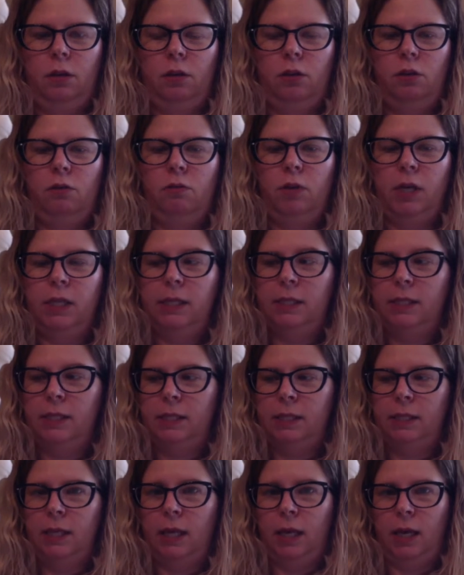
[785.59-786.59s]
you can
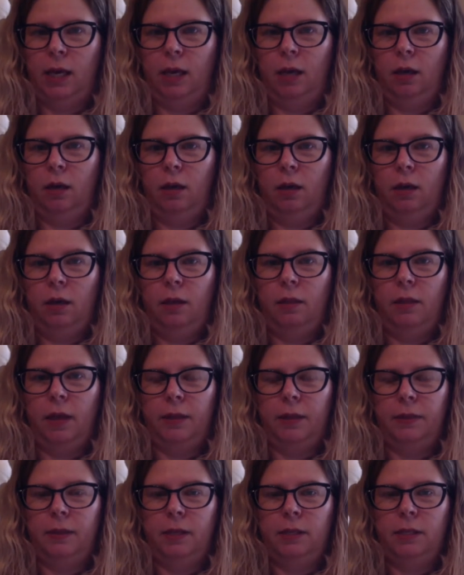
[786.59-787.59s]
see
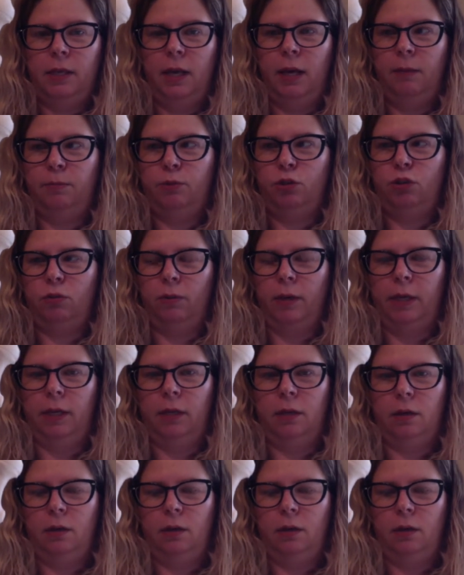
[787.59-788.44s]
that this hip joint,